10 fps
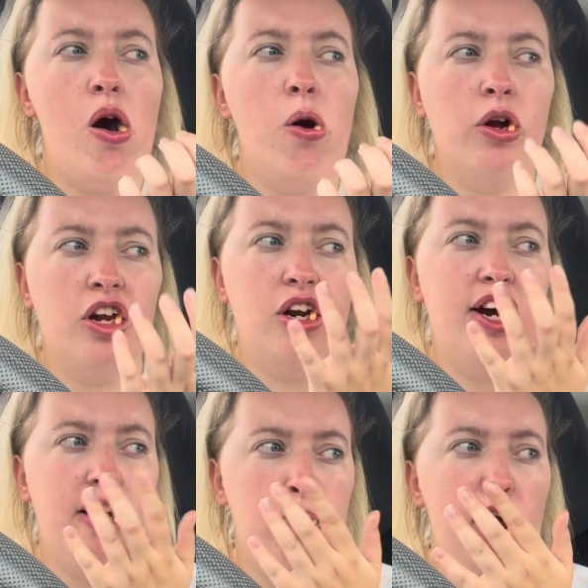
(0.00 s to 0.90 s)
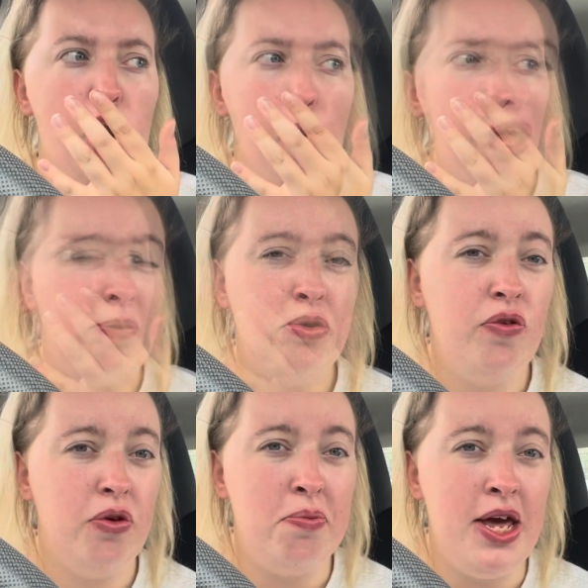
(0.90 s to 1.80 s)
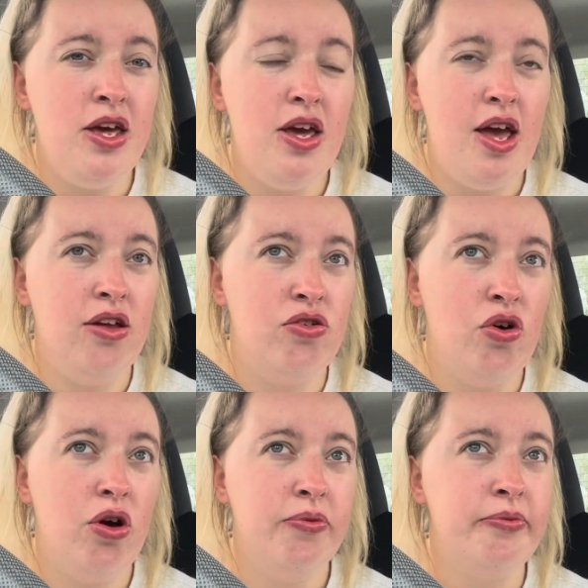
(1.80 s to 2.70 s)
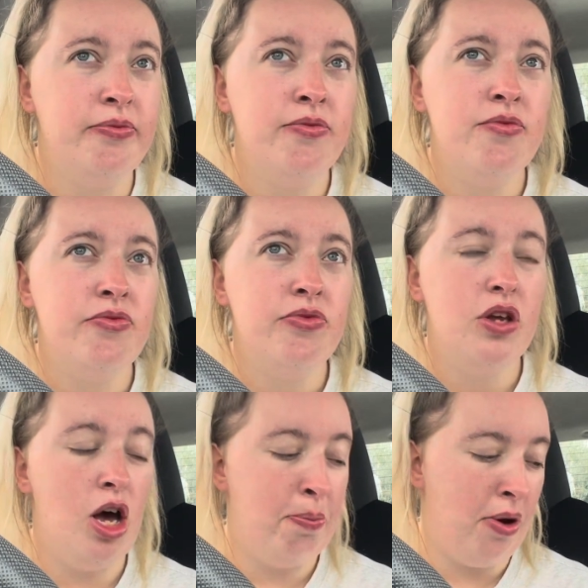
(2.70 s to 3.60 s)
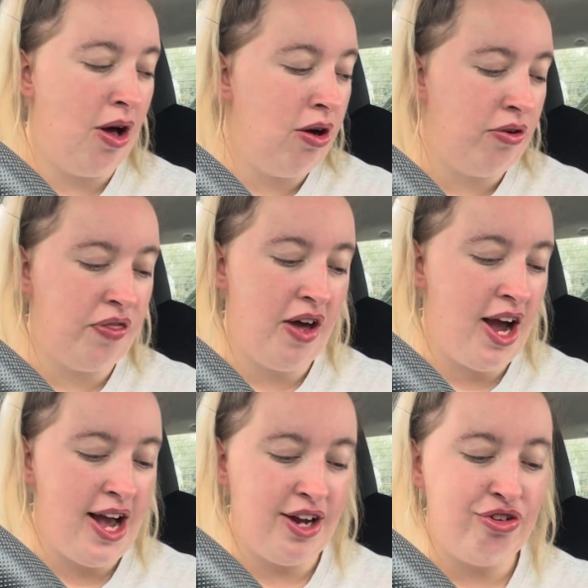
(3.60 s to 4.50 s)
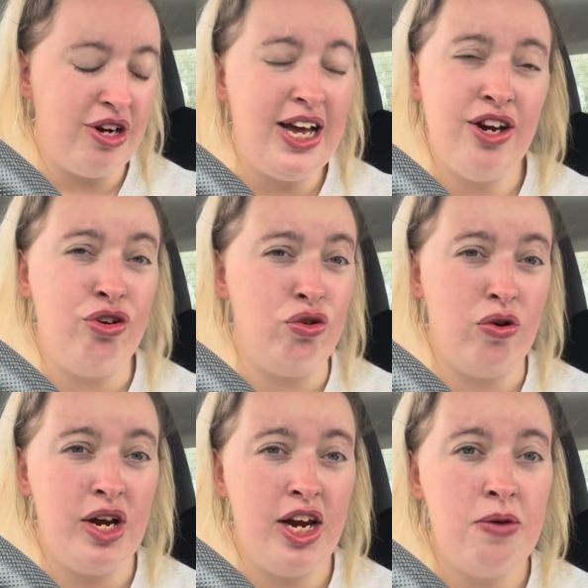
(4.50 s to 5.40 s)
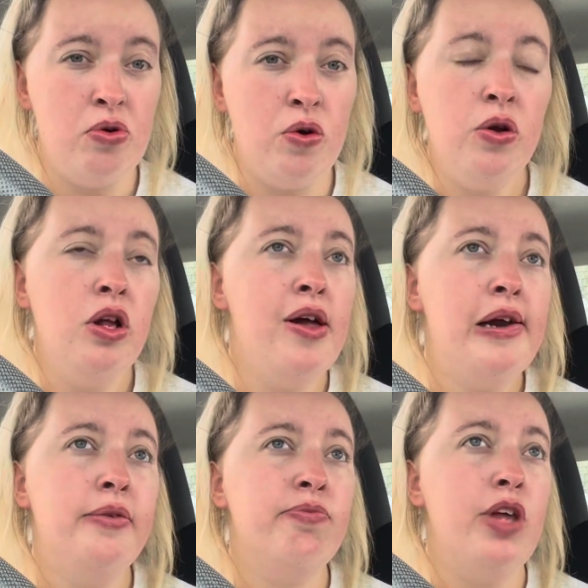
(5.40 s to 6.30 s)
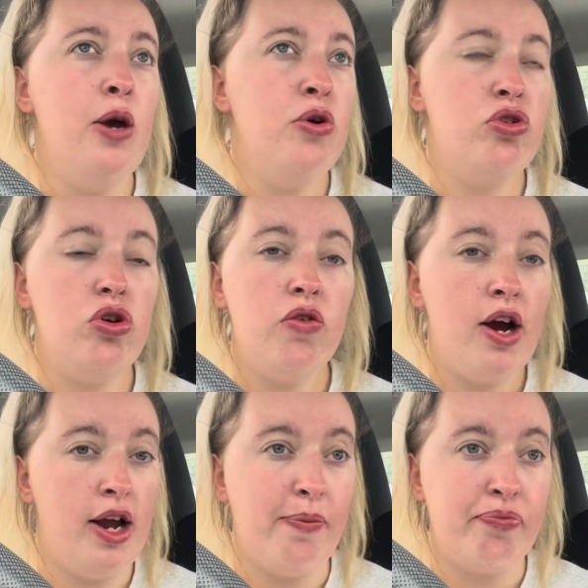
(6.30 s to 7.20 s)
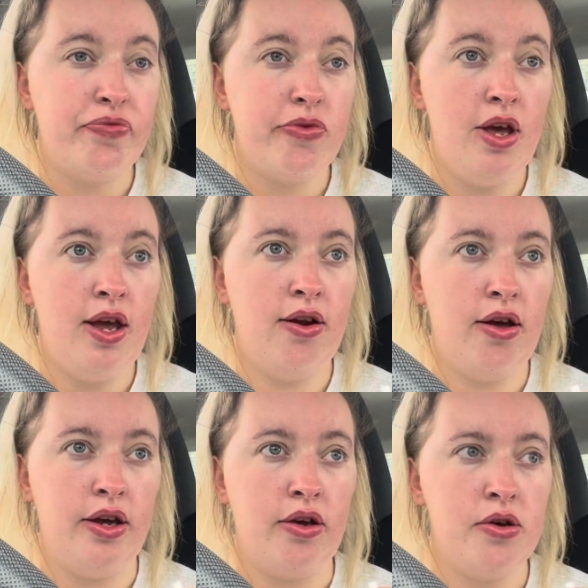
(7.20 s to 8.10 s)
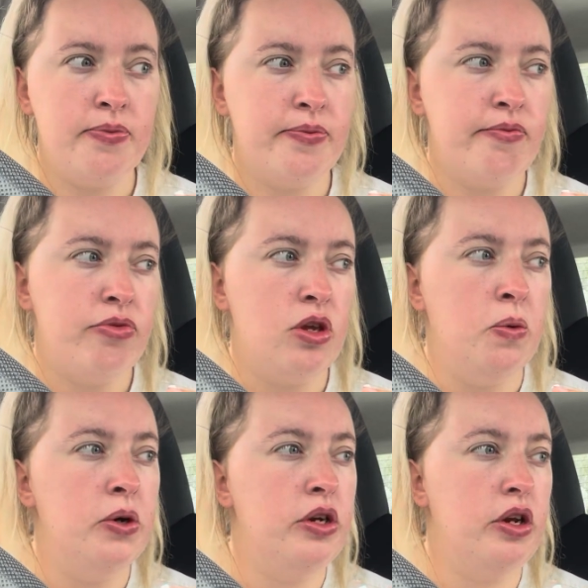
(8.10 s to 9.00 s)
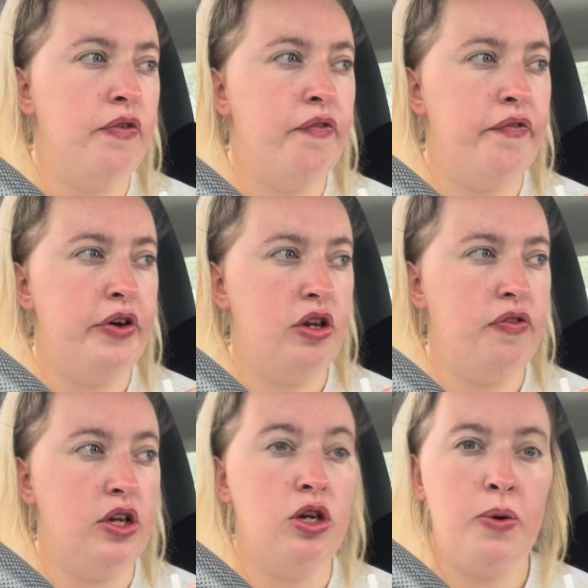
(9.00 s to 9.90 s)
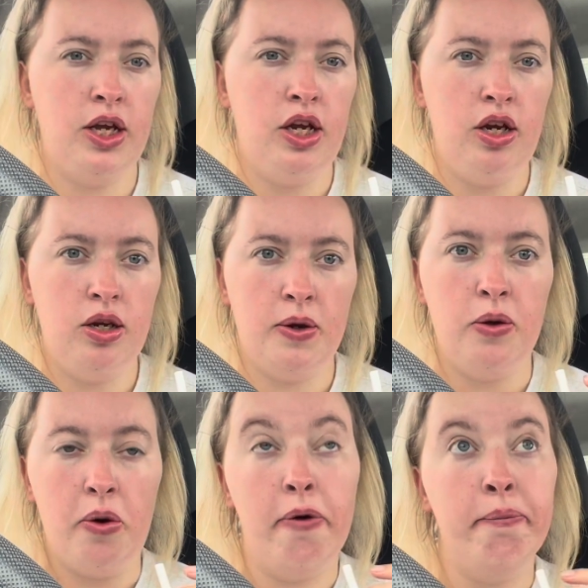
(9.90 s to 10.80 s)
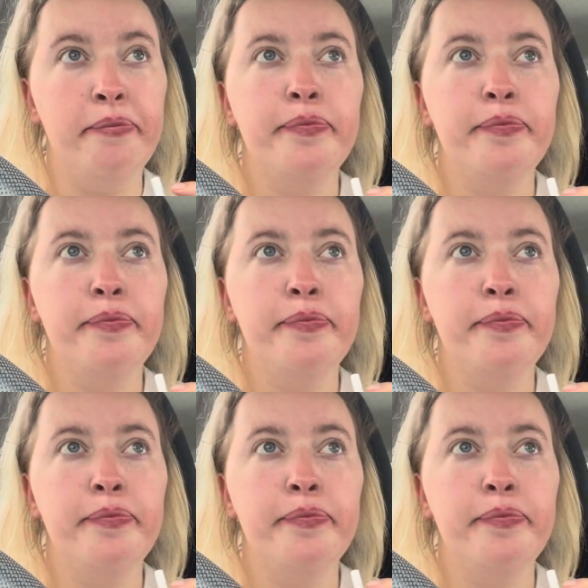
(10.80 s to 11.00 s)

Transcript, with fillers: when I last went. Blackpool for me is not a park that I actually enjoy anymore. It was alright in like, when did I first visit, 2021.